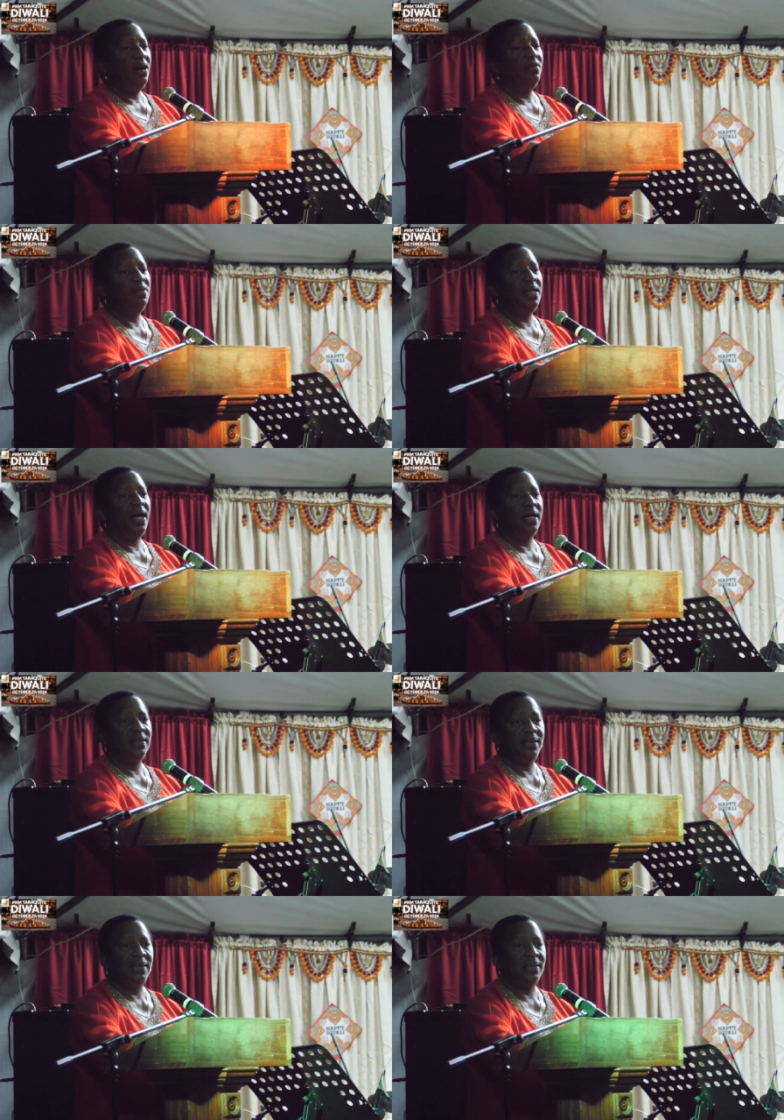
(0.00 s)
of the
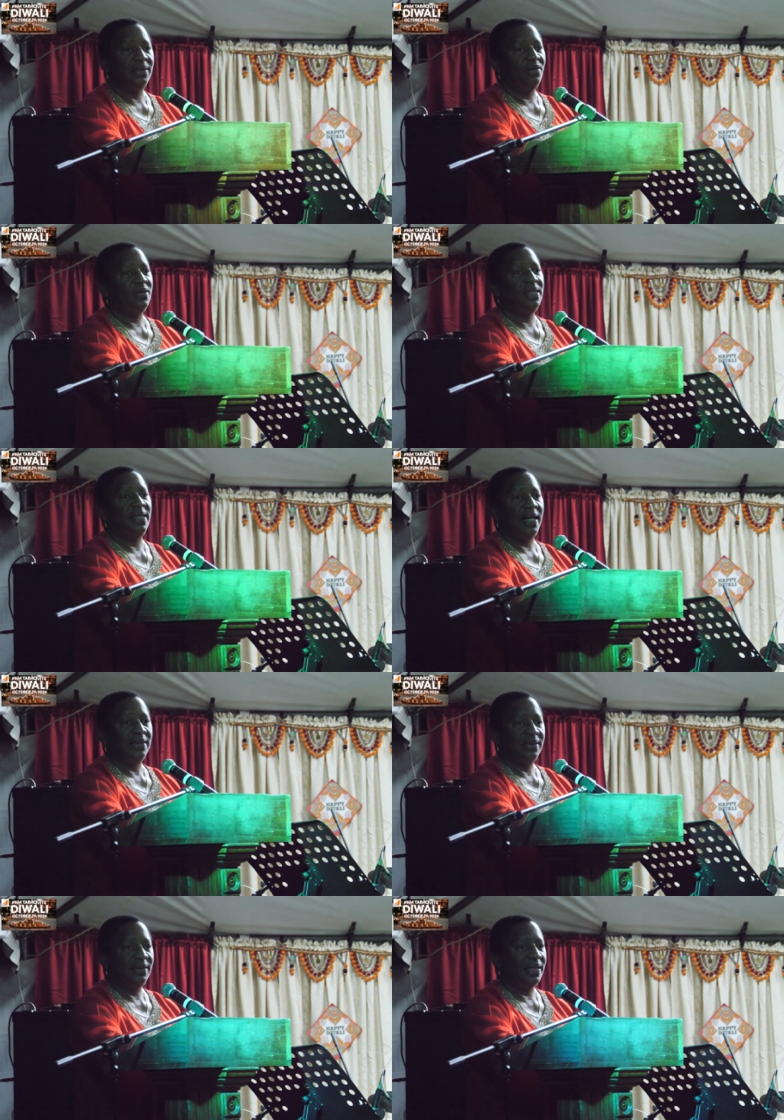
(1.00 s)
artists, of the
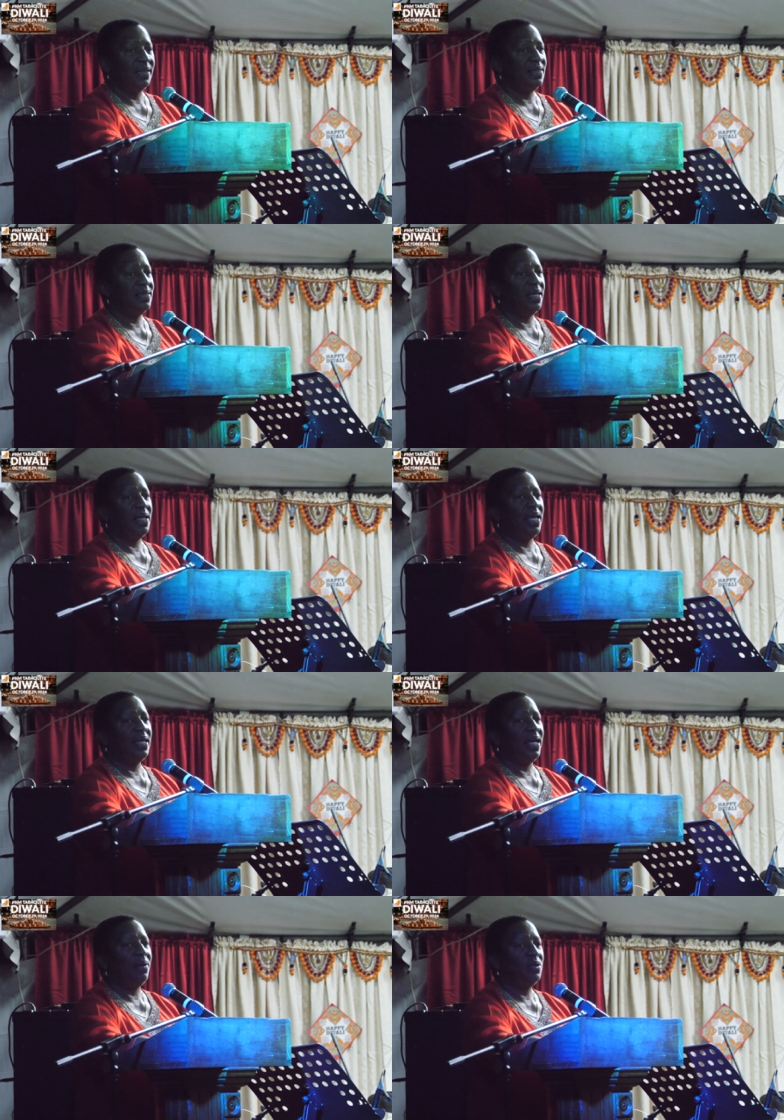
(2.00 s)
dancers. And I
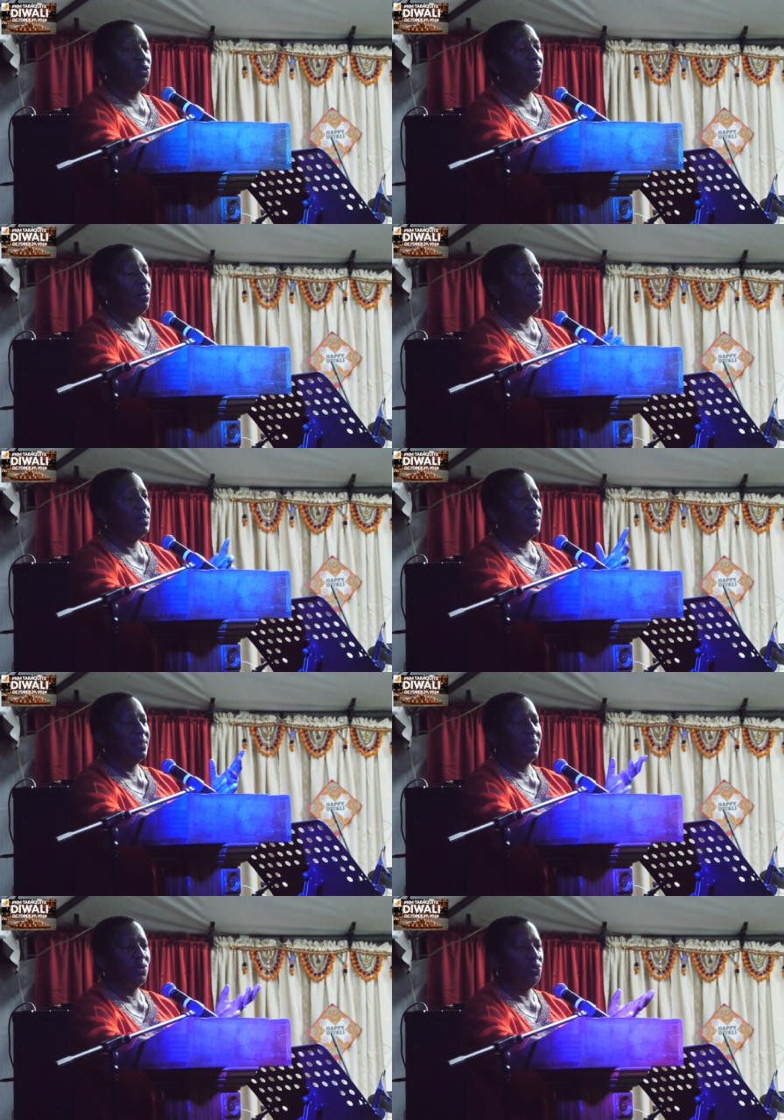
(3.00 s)
am so happy to
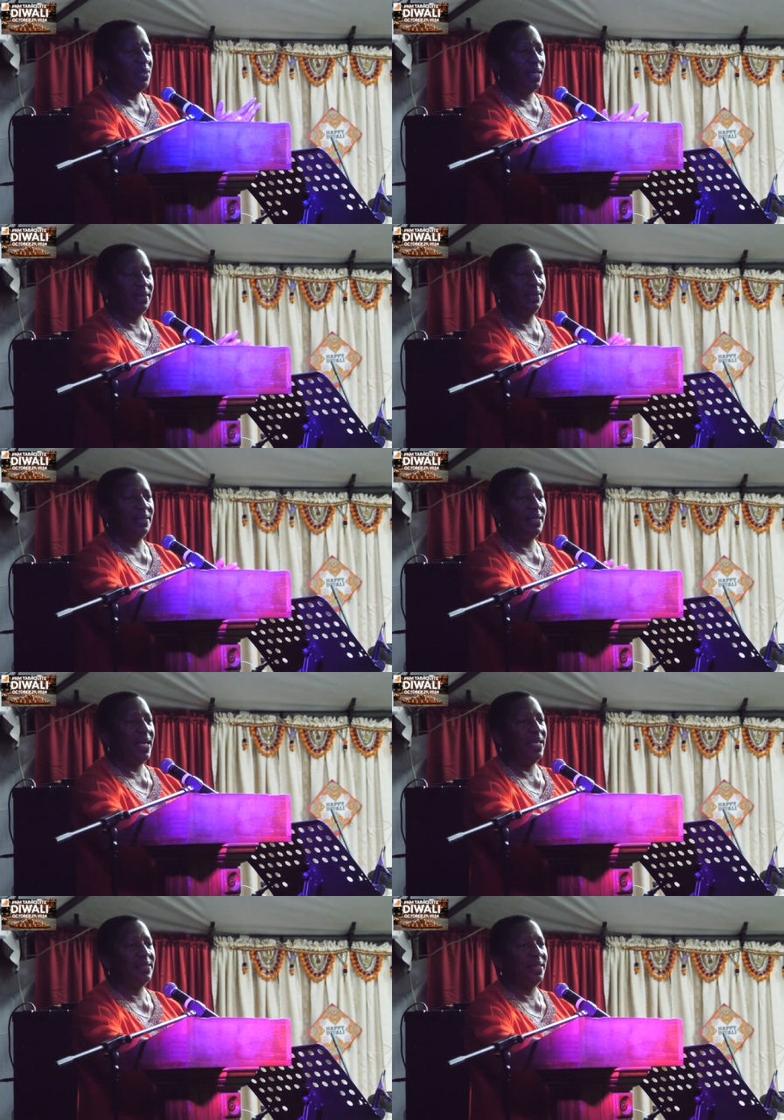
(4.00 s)
see Suzanne
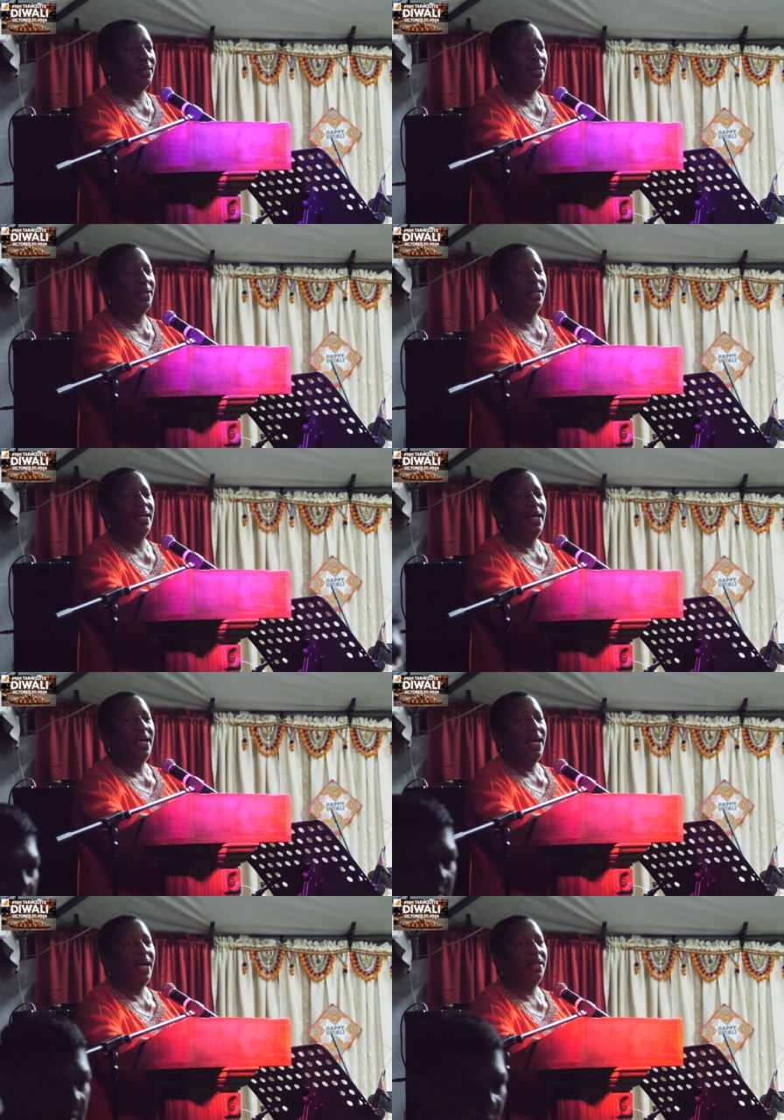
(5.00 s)
tonight and her,
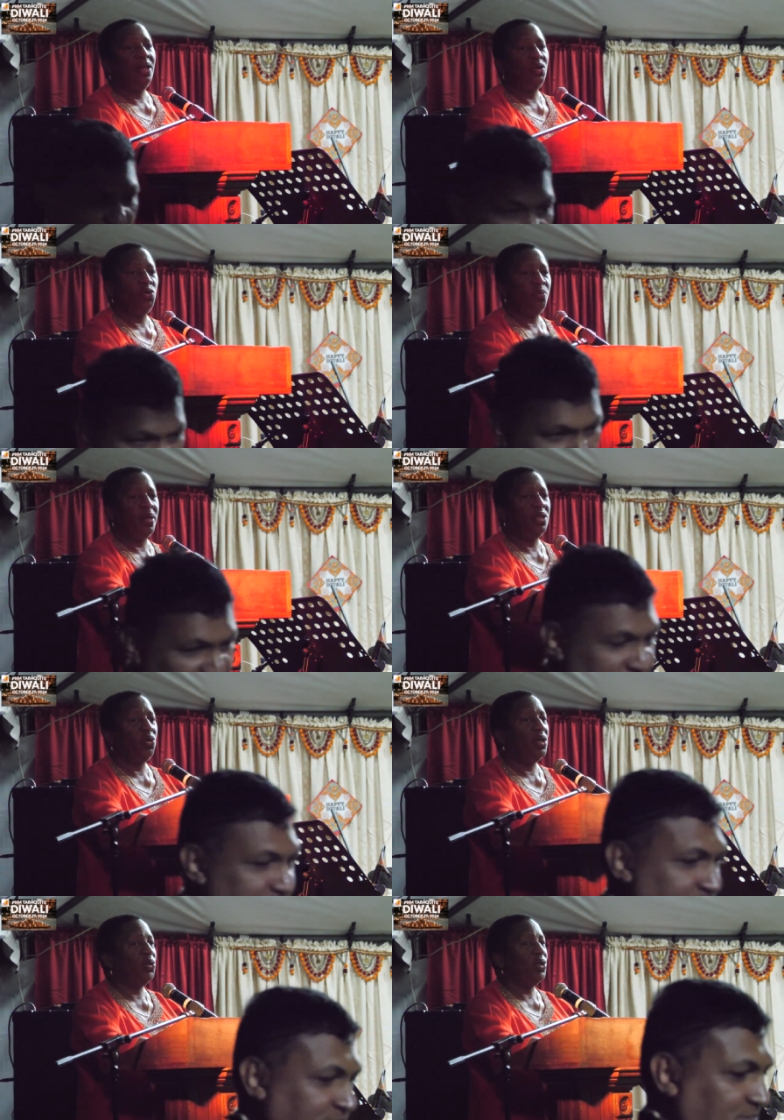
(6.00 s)
and her group. And
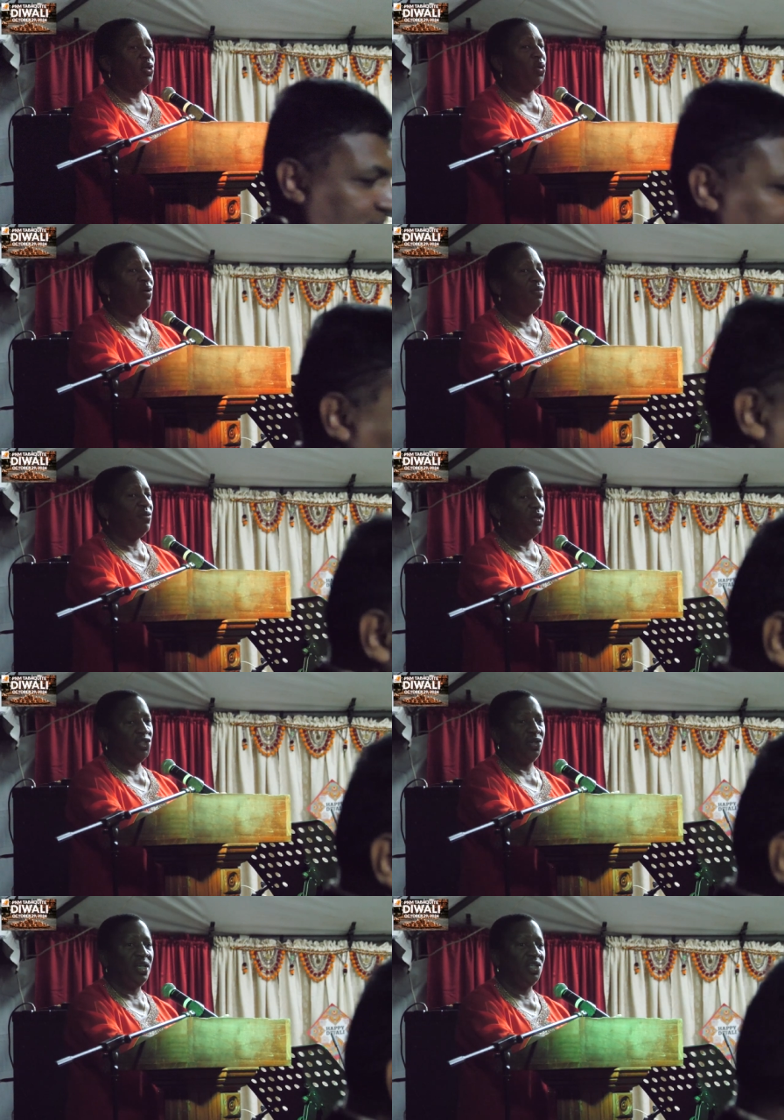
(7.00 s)
you all don't know how
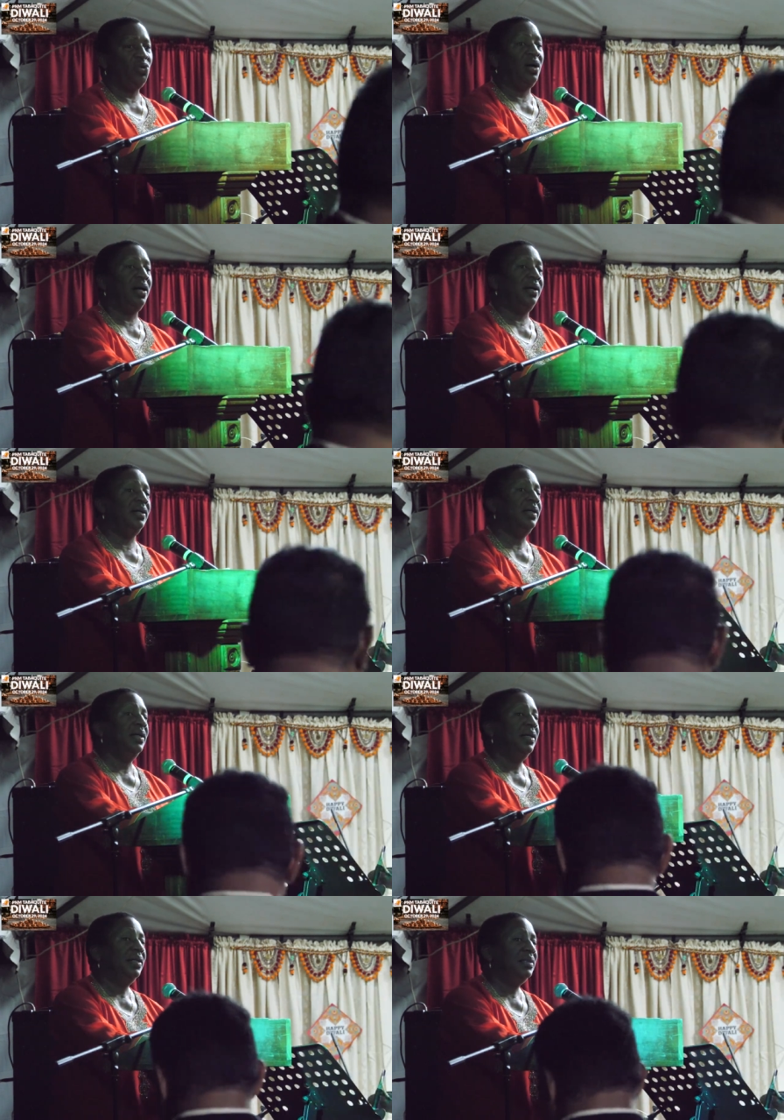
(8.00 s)
fortunate you are
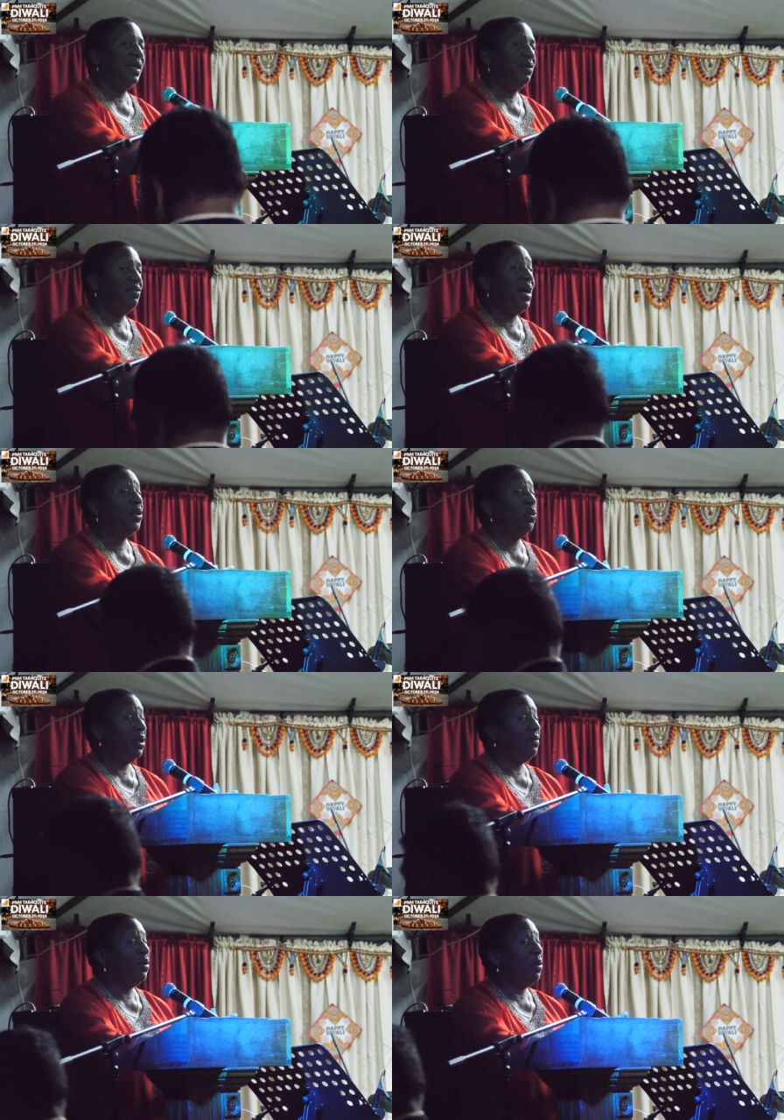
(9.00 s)
to have had
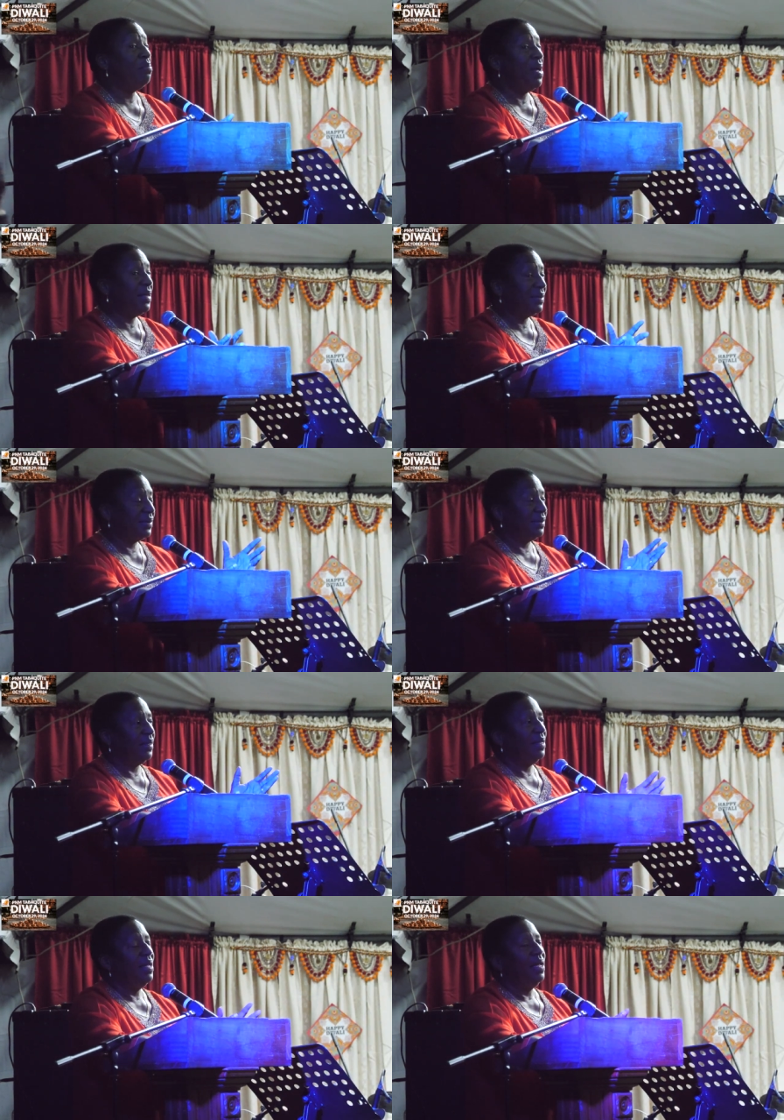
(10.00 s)
one of our best.